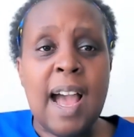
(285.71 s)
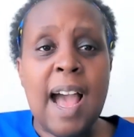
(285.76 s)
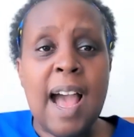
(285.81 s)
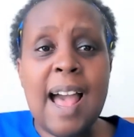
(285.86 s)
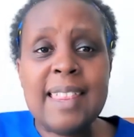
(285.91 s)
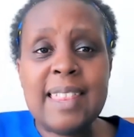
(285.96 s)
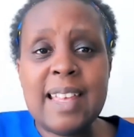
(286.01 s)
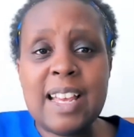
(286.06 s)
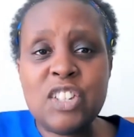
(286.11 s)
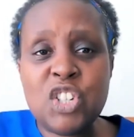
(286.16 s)

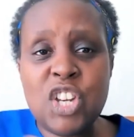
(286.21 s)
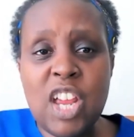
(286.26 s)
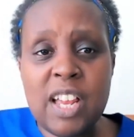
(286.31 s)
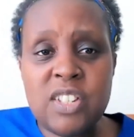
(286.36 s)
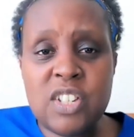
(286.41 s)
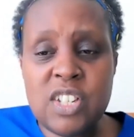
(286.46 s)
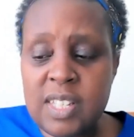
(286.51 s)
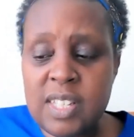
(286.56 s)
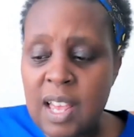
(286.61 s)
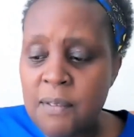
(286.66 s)
Other
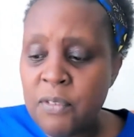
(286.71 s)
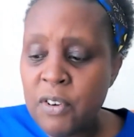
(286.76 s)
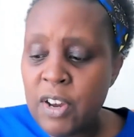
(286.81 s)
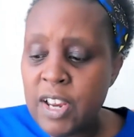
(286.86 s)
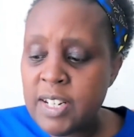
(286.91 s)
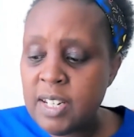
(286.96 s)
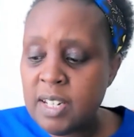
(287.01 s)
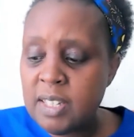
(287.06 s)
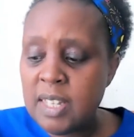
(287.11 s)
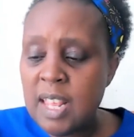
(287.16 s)
churches
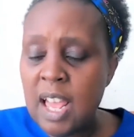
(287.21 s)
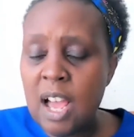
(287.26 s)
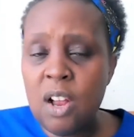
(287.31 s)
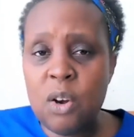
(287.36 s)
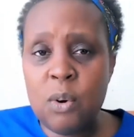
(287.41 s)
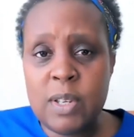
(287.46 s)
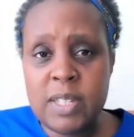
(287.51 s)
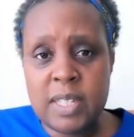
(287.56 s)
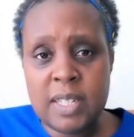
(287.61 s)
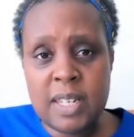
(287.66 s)
avoid it. They're
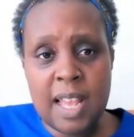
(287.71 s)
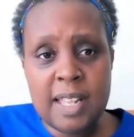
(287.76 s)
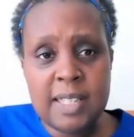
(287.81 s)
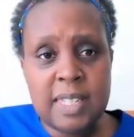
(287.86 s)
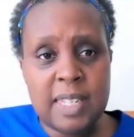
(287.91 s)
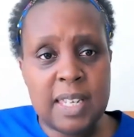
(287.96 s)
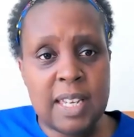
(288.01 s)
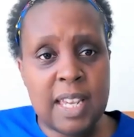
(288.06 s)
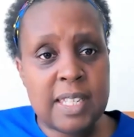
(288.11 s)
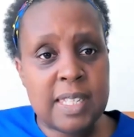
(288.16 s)
always
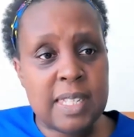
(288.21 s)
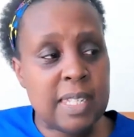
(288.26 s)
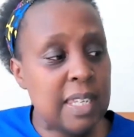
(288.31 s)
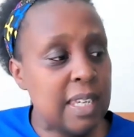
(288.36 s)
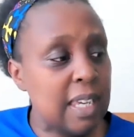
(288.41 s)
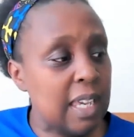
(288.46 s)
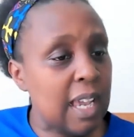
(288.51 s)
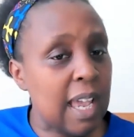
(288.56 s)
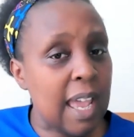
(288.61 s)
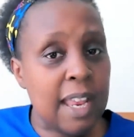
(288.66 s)
dancing and
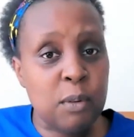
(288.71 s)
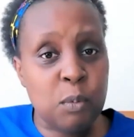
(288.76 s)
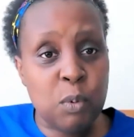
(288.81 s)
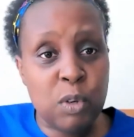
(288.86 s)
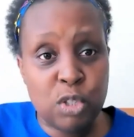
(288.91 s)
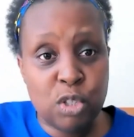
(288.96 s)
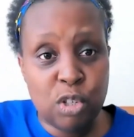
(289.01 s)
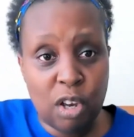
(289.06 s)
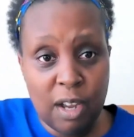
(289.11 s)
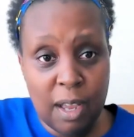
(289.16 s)
singing, and
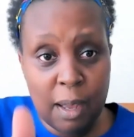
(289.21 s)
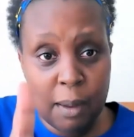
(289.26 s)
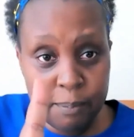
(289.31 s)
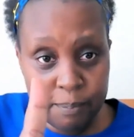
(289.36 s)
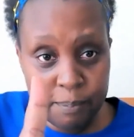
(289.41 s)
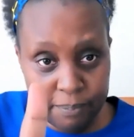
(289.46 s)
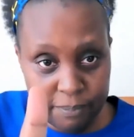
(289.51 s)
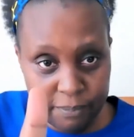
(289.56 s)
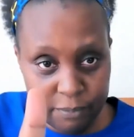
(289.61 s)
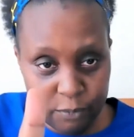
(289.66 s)
we'll talk
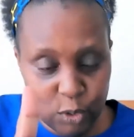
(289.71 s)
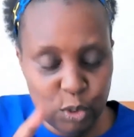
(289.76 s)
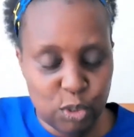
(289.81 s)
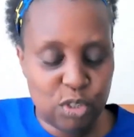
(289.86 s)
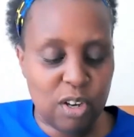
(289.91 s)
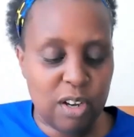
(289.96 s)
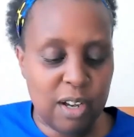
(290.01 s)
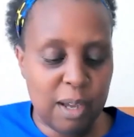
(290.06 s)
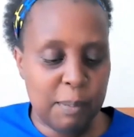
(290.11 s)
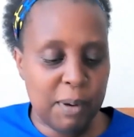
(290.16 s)

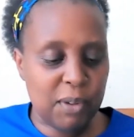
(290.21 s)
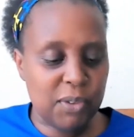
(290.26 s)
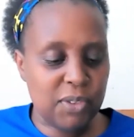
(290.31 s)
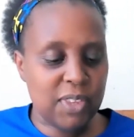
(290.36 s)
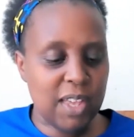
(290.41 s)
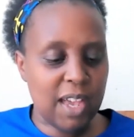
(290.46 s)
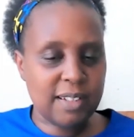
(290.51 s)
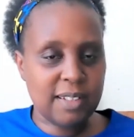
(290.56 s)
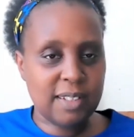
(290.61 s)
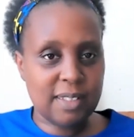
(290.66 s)
about
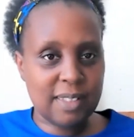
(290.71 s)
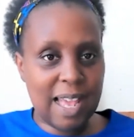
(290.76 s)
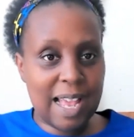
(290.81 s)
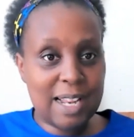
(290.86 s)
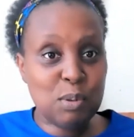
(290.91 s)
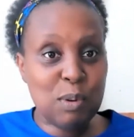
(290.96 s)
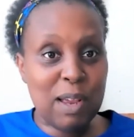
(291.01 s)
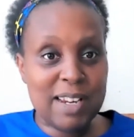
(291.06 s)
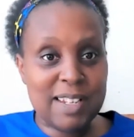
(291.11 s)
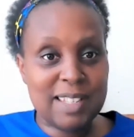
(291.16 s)
that. That
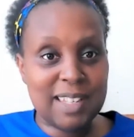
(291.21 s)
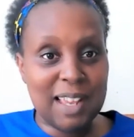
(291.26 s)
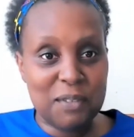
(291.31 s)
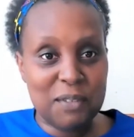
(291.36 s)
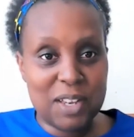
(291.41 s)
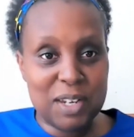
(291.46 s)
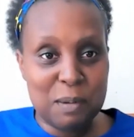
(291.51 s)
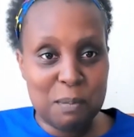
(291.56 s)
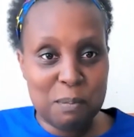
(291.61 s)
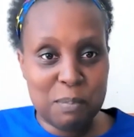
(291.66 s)
one is a
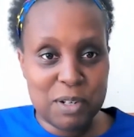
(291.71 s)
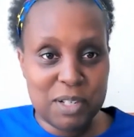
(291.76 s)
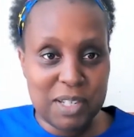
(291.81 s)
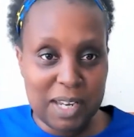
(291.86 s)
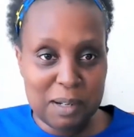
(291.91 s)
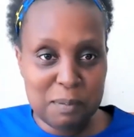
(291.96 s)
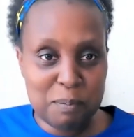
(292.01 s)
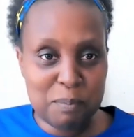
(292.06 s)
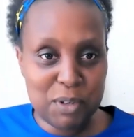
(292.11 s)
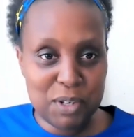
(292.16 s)
very
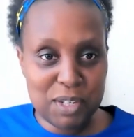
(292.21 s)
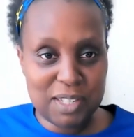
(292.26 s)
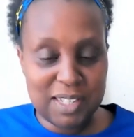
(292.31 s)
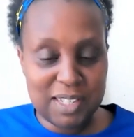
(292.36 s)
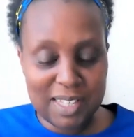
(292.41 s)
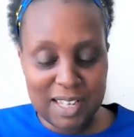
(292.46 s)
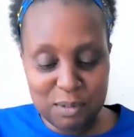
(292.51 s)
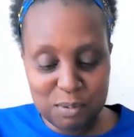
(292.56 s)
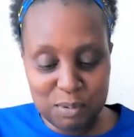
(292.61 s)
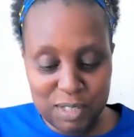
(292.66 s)
important point
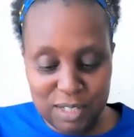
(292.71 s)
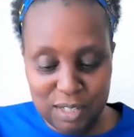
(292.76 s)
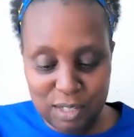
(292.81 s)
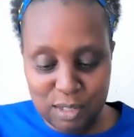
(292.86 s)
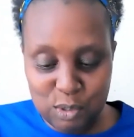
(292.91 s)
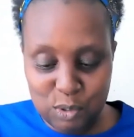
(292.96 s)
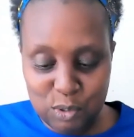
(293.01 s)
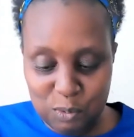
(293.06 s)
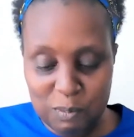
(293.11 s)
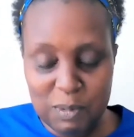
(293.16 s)
that we need
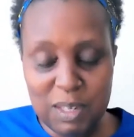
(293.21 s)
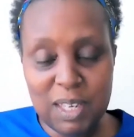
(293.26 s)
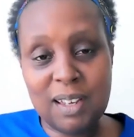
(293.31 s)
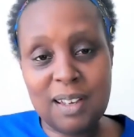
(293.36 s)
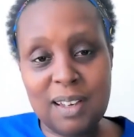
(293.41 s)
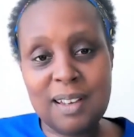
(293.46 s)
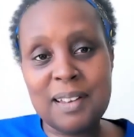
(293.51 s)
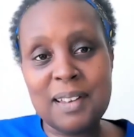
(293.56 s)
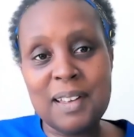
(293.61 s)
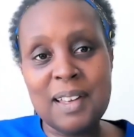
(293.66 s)
to make
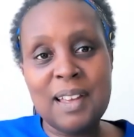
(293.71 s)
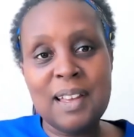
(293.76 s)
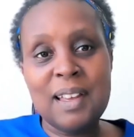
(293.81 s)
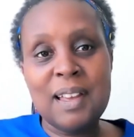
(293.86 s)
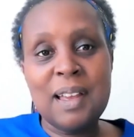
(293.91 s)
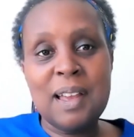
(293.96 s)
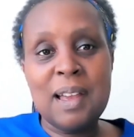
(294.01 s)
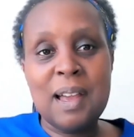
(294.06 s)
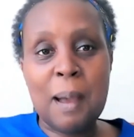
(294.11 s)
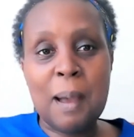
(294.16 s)

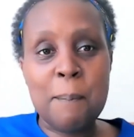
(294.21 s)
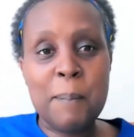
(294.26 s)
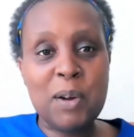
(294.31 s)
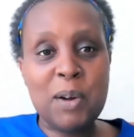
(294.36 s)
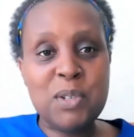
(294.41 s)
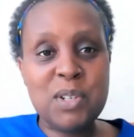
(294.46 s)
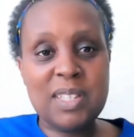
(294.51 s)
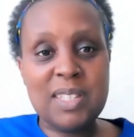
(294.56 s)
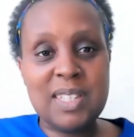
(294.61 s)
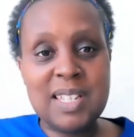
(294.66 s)

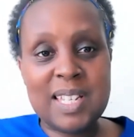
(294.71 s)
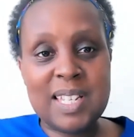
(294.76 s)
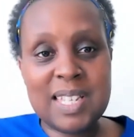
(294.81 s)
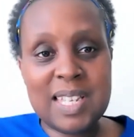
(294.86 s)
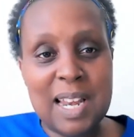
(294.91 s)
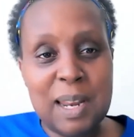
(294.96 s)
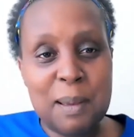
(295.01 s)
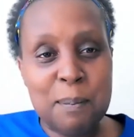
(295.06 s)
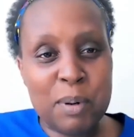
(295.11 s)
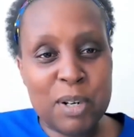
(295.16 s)
about this
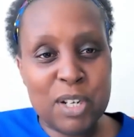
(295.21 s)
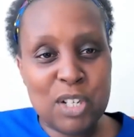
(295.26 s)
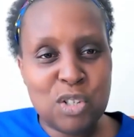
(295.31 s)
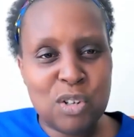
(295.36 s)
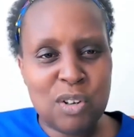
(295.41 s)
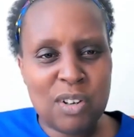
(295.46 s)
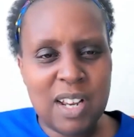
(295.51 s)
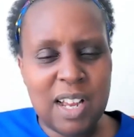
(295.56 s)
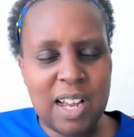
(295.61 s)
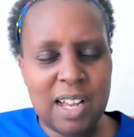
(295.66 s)

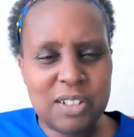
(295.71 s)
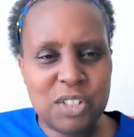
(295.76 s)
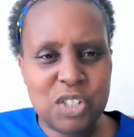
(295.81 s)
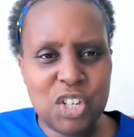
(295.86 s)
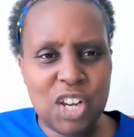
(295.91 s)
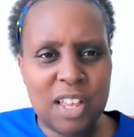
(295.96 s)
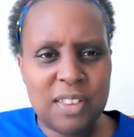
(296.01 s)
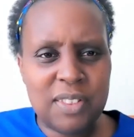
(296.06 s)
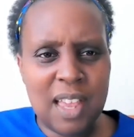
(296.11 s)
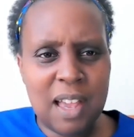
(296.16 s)
celebration
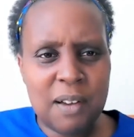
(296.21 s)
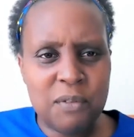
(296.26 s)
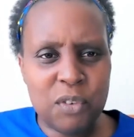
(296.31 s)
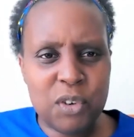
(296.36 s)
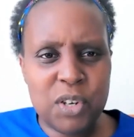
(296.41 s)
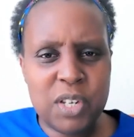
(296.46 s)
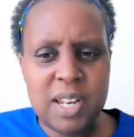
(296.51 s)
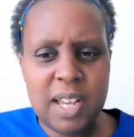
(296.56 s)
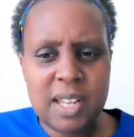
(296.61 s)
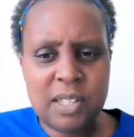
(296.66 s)
culture, the
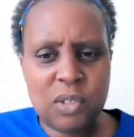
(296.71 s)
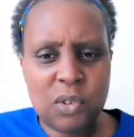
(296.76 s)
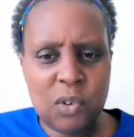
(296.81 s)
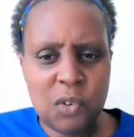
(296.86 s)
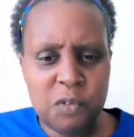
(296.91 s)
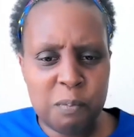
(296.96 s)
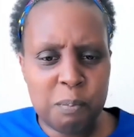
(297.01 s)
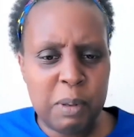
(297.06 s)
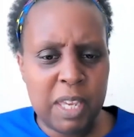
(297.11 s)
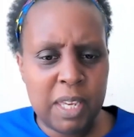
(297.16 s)
avoidance
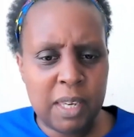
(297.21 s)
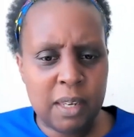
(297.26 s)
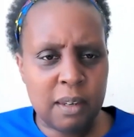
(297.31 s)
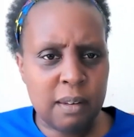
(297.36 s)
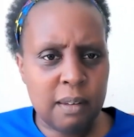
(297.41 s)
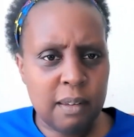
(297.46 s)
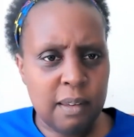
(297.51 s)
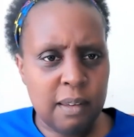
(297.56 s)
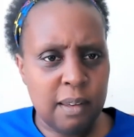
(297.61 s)
of pain.